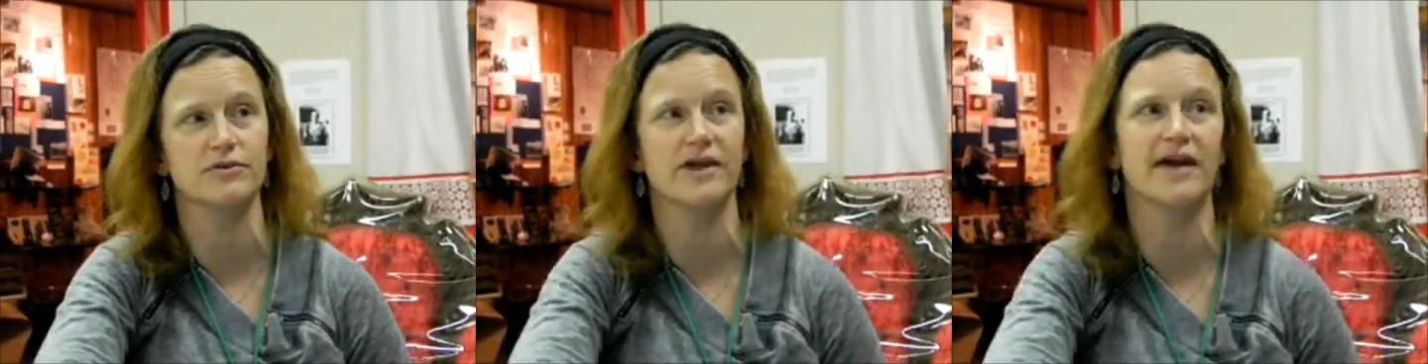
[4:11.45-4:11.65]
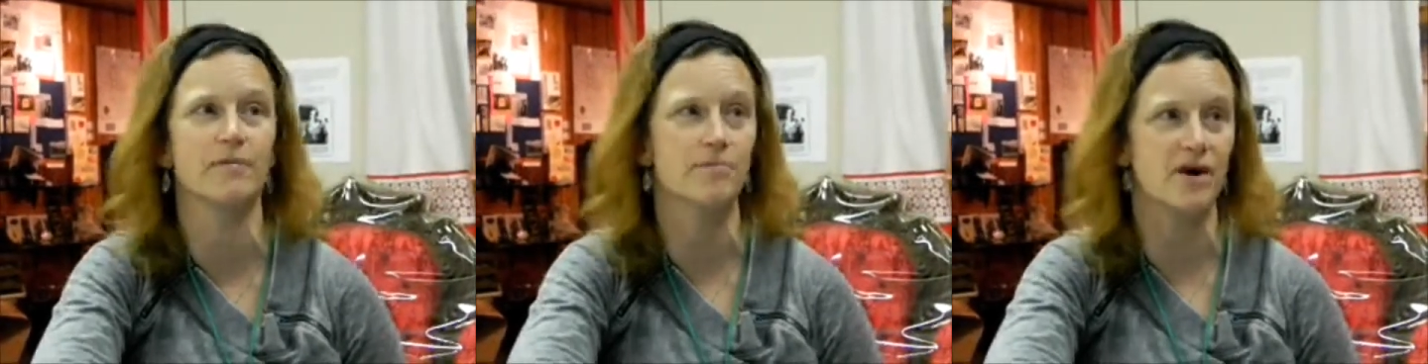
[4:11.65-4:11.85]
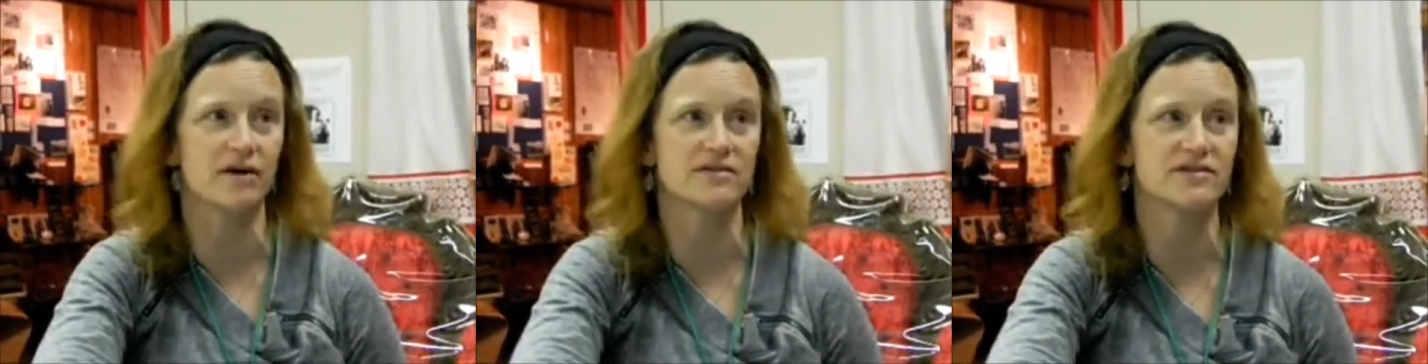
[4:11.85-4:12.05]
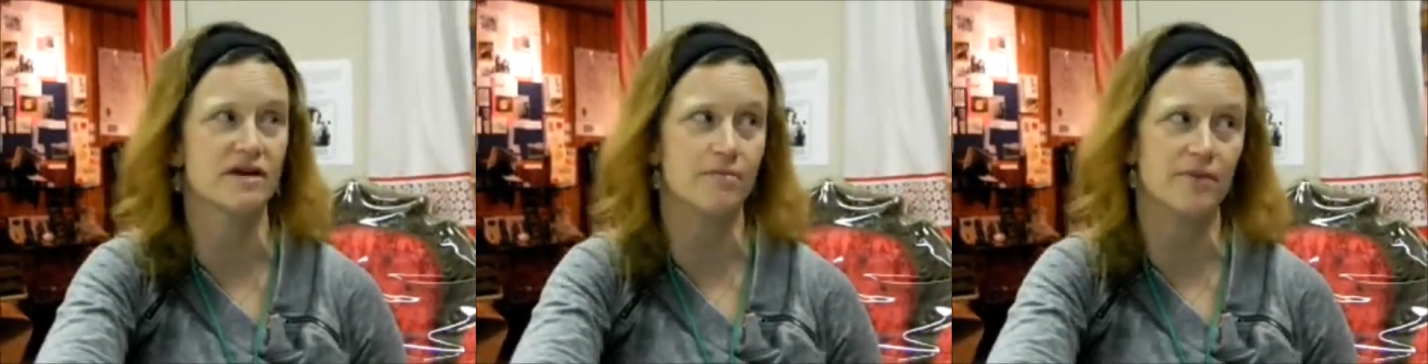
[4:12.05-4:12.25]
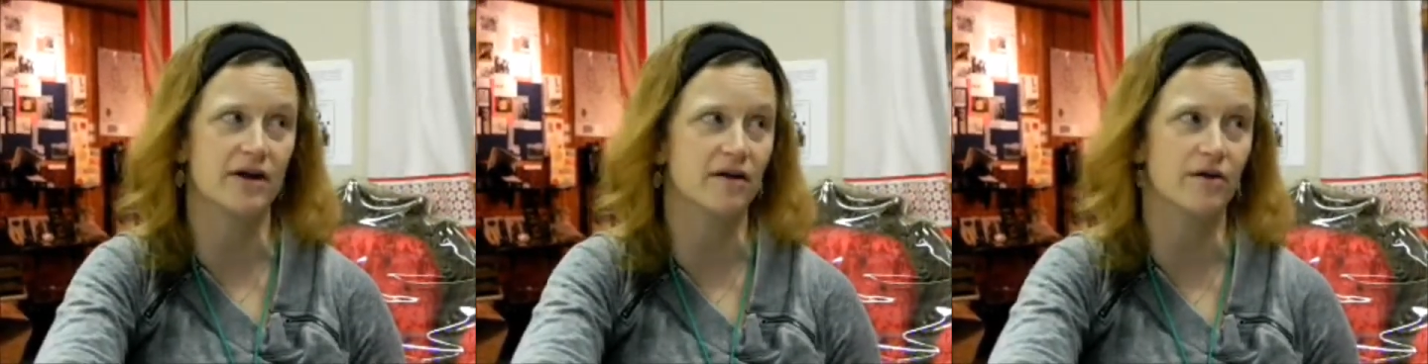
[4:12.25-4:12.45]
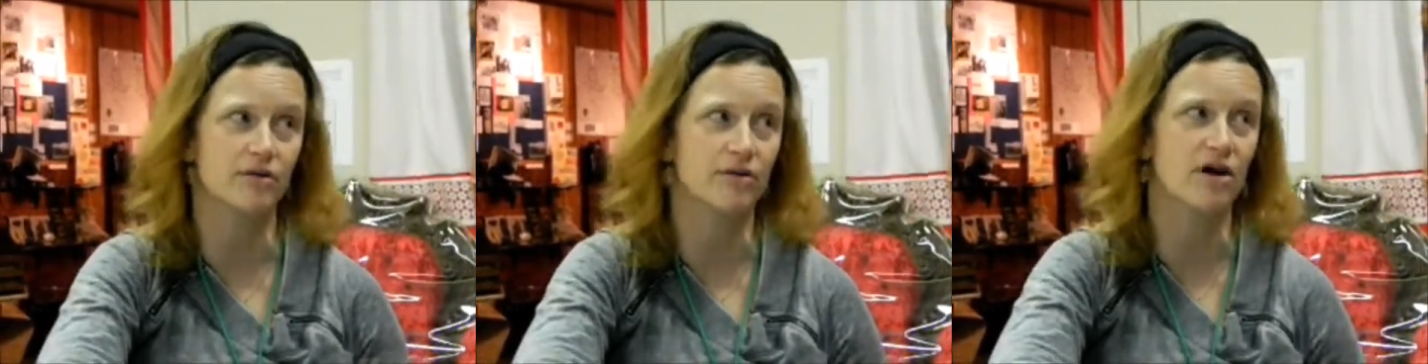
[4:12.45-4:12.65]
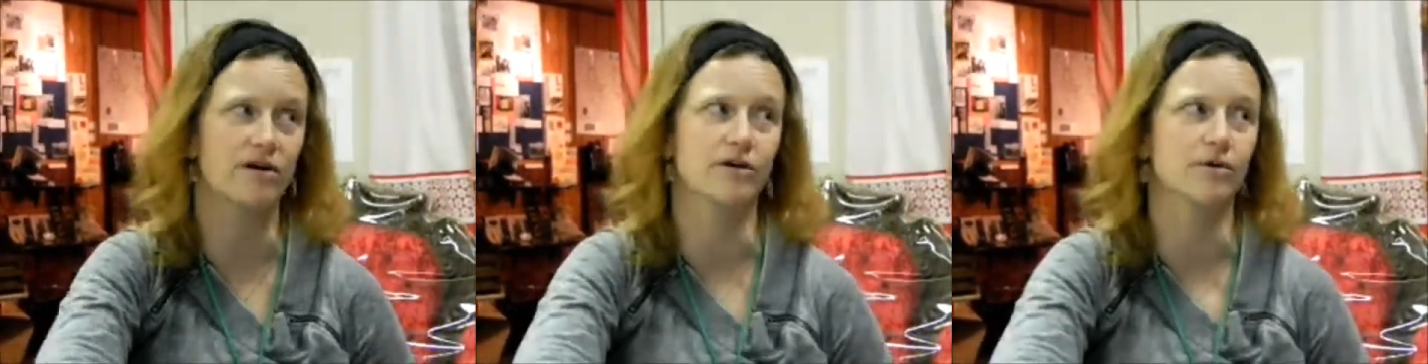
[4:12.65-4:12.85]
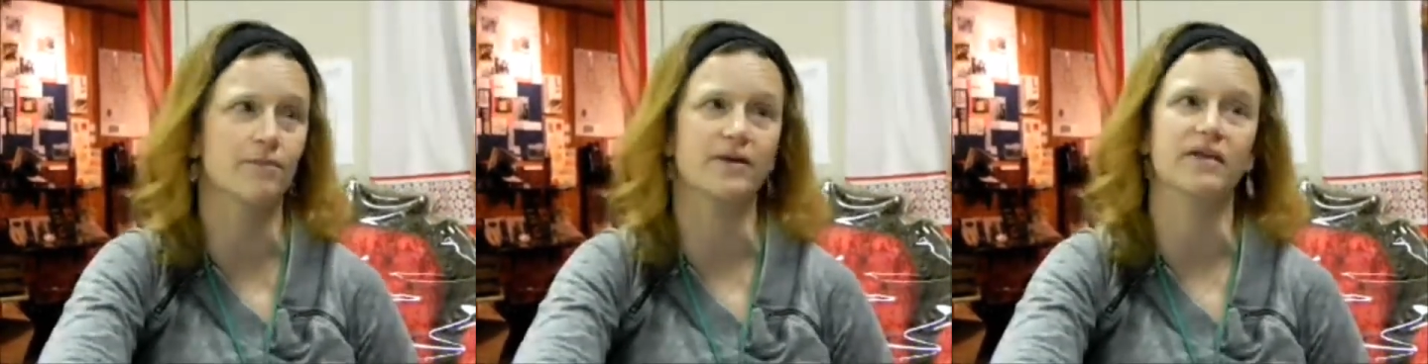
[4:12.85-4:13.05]
landmarks that may no
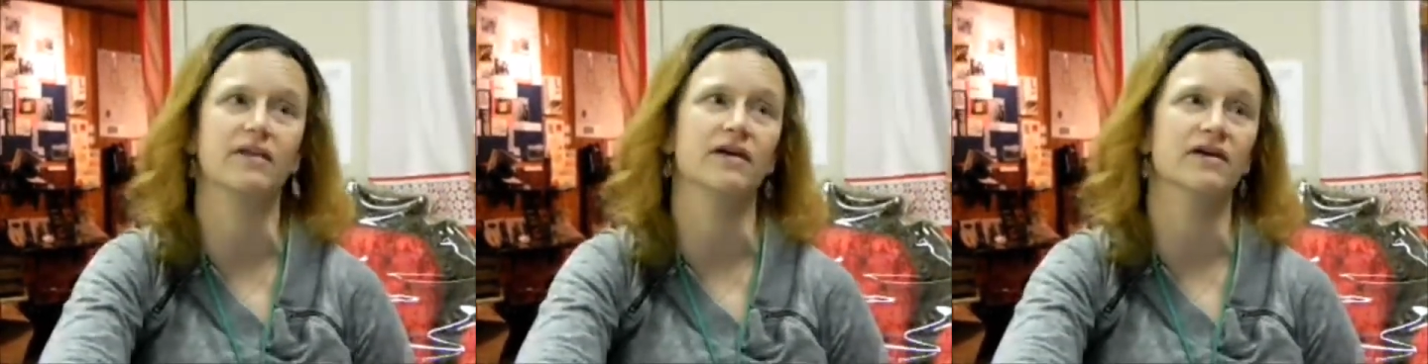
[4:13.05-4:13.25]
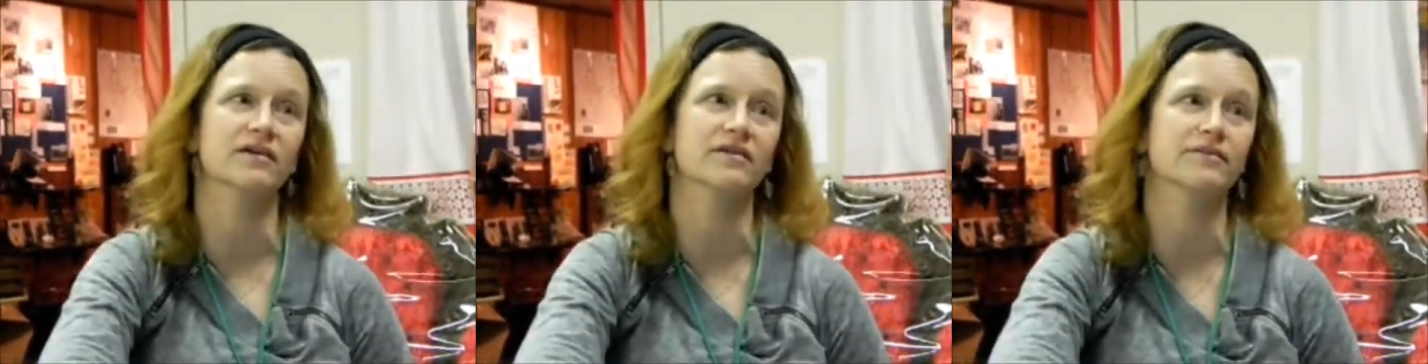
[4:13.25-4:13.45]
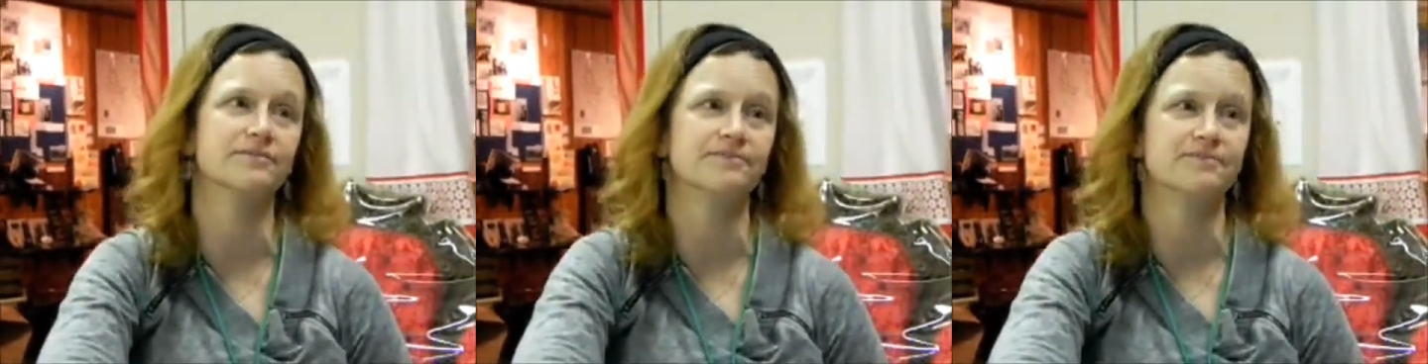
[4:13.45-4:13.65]
longer be there.